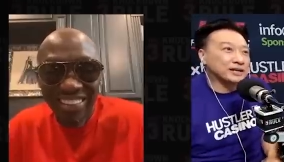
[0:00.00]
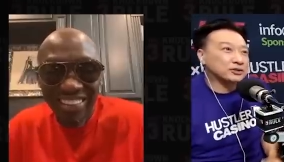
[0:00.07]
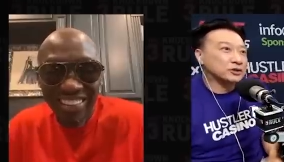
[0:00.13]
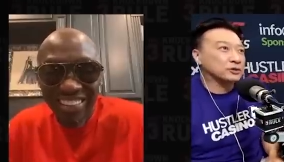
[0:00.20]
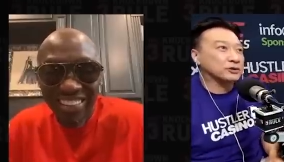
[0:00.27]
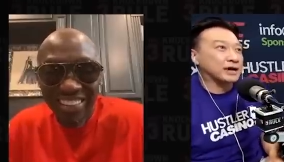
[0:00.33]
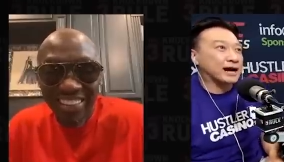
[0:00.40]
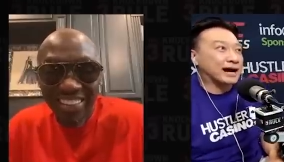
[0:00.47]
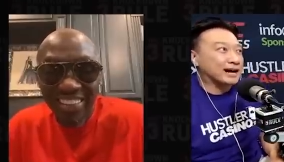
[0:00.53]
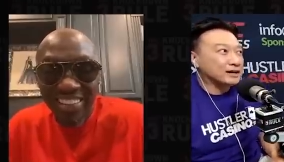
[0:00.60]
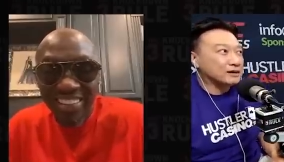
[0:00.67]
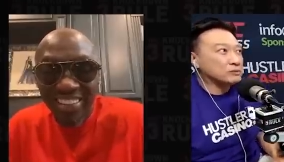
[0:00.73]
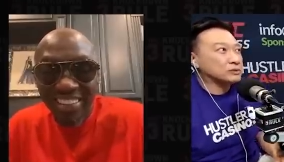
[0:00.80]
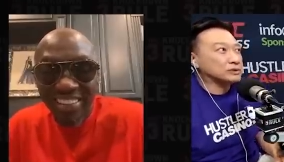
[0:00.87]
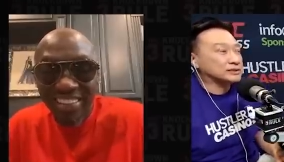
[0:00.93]
Speaker 1: Antonio,
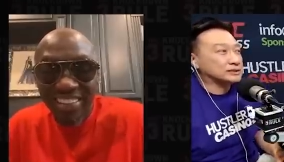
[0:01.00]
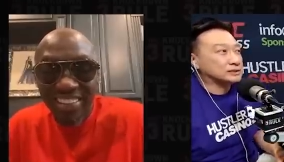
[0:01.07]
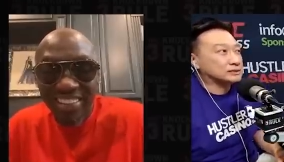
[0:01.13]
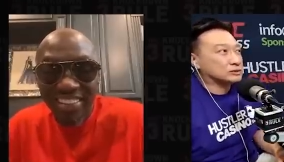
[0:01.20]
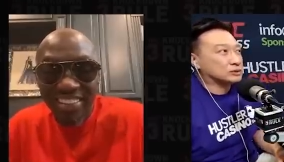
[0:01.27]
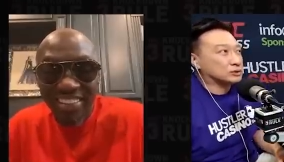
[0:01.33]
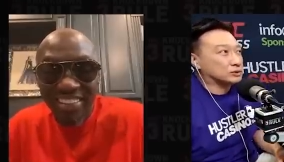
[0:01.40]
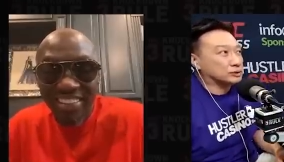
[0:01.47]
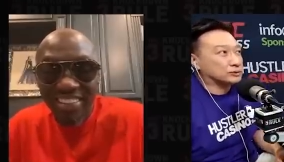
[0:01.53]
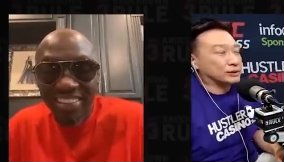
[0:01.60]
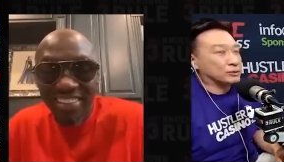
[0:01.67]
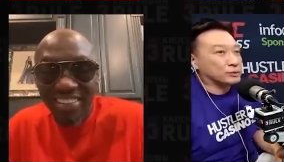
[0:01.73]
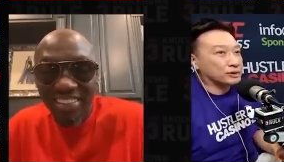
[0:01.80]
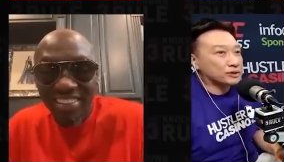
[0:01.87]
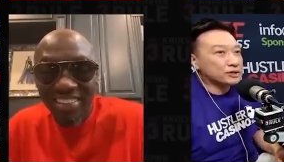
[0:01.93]
I was told that
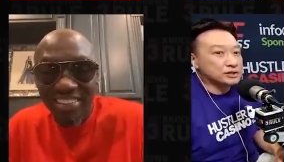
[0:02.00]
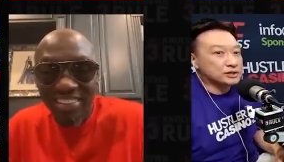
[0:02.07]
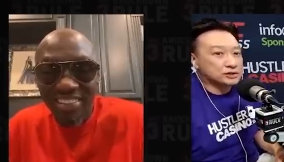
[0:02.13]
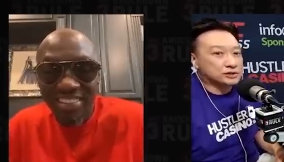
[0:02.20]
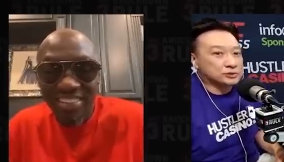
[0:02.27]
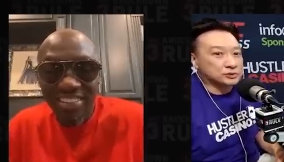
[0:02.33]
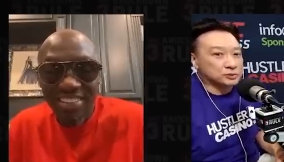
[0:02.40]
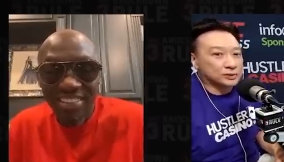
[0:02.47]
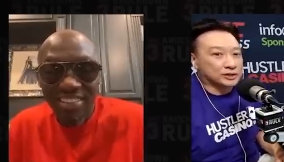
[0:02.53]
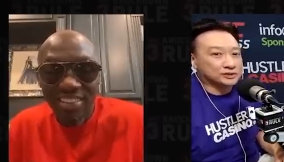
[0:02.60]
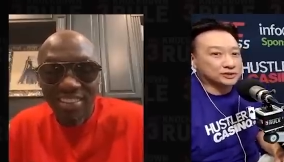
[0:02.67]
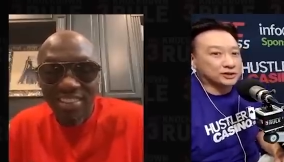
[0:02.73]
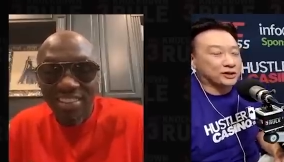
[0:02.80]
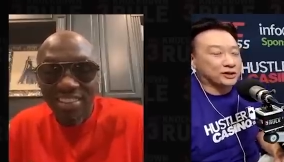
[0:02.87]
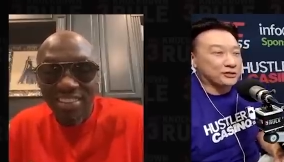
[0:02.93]
one of the issues was
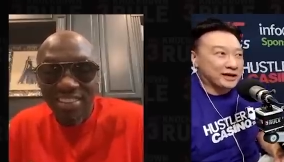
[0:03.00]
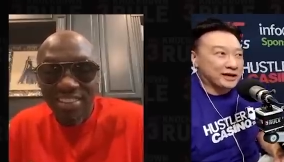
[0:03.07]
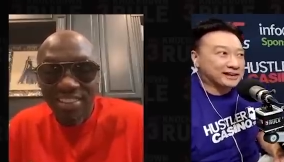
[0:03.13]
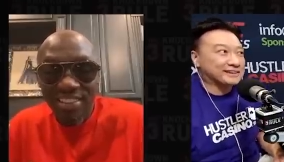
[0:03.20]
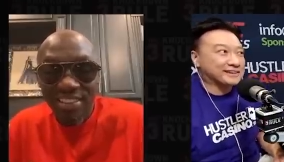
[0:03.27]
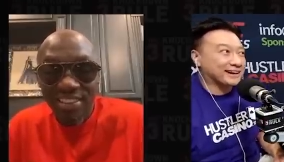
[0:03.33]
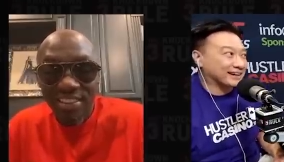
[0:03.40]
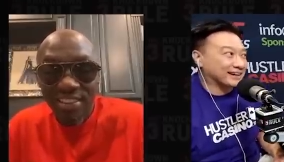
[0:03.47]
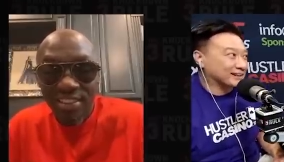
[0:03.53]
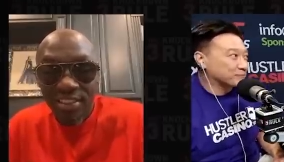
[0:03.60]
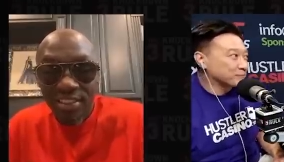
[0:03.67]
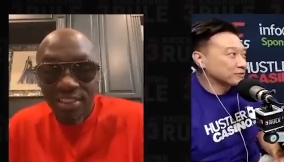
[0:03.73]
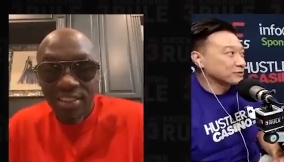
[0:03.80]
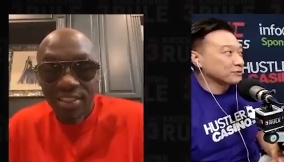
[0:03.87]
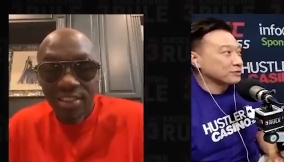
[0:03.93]
on that night,
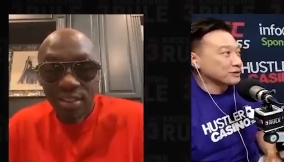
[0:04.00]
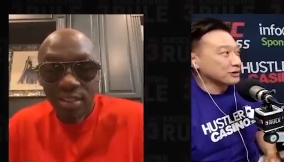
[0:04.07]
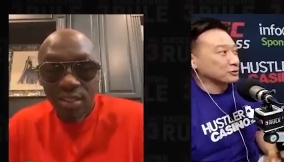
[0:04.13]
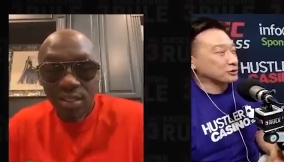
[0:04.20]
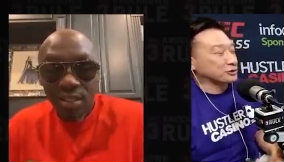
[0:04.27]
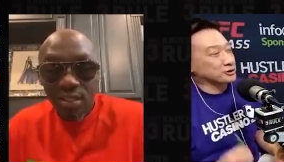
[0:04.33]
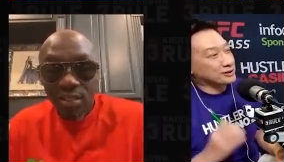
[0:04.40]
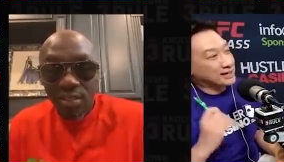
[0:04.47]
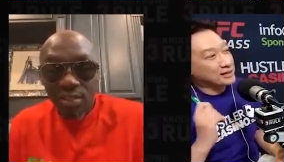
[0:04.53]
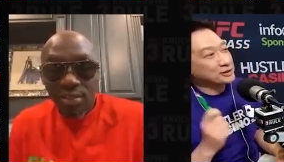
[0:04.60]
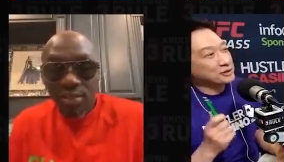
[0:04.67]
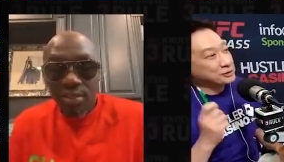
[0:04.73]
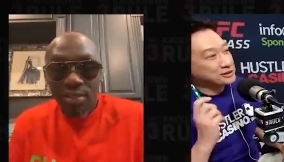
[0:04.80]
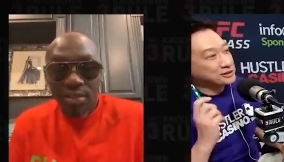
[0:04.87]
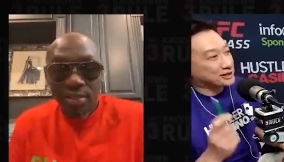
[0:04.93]
there were a lot
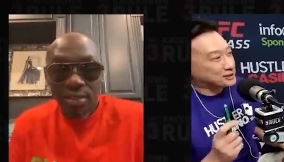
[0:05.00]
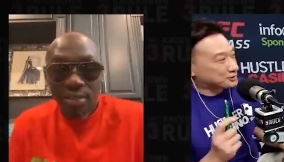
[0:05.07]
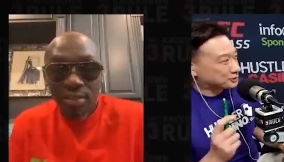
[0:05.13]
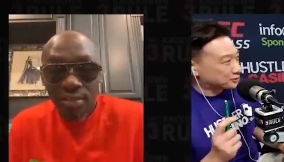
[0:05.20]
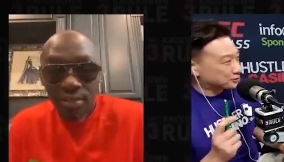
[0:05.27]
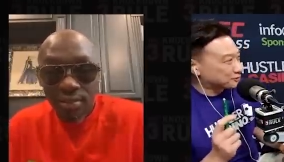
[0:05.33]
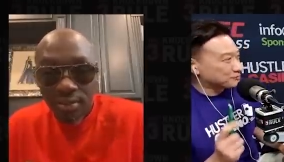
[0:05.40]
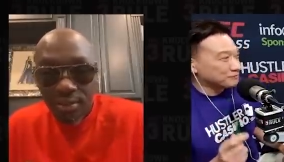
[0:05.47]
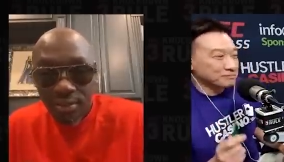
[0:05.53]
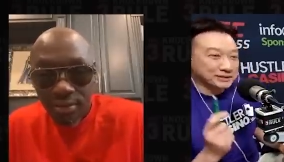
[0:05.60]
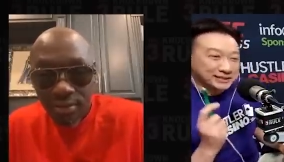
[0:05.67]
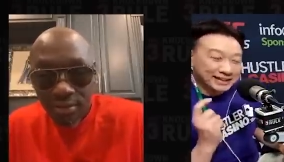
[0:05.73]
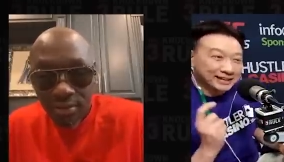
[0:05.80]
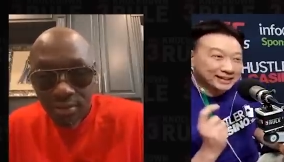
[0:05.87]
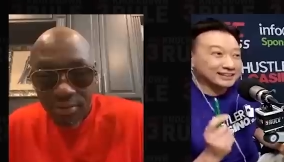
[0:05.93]
of credentials, but
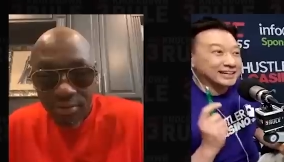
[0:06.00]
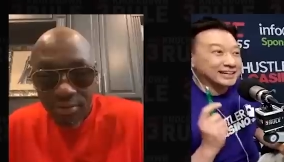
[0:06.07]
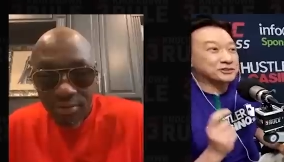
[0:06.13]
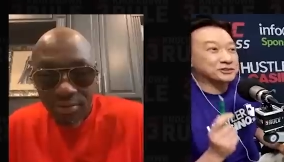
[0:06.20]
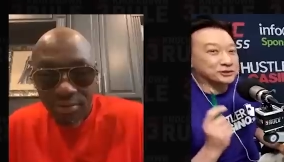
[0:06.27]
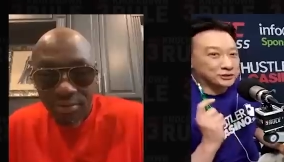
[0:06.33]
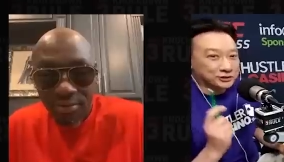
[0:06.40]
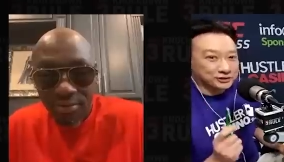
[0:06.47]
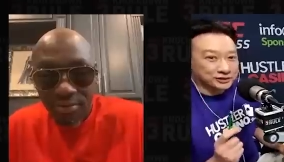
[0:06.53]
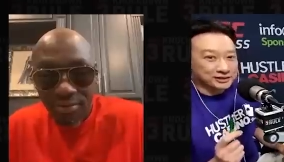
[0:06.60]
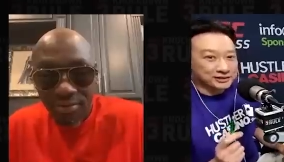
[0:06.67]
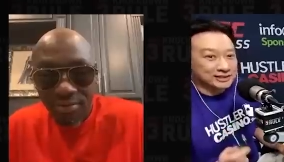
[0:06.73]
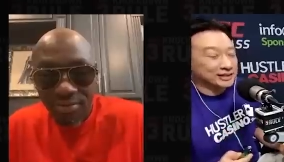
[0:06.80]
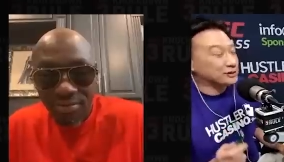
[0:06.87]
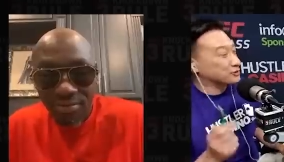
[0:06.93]
not a lot of security.
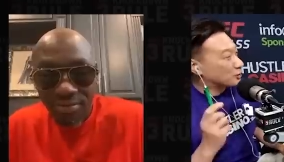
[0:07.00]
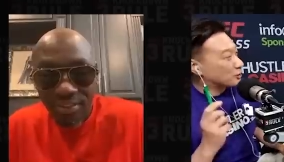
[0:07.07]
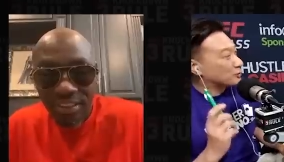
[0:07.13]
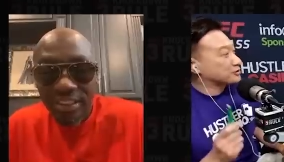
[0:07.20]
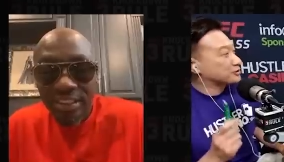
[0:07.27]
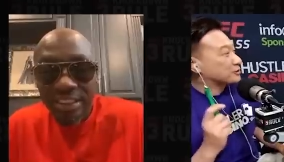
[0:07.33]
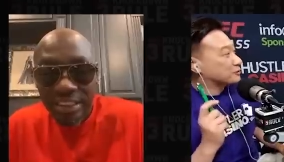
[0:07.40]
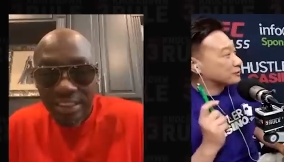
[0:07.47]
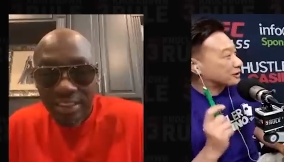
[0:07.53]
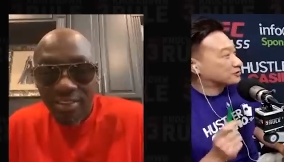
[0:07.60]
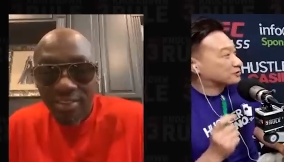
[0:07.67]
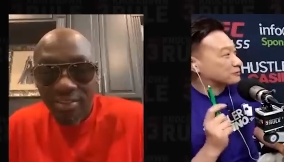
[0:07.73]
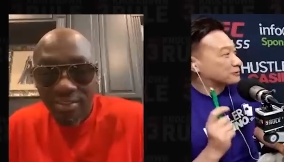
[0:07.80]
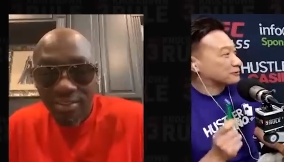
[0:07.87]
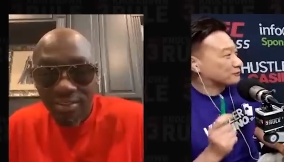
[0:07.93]
That is always a
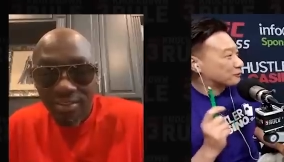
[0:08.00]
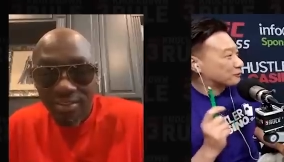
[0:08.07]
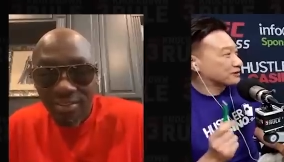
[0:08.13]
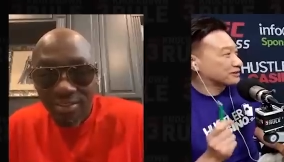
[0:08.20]
recipe for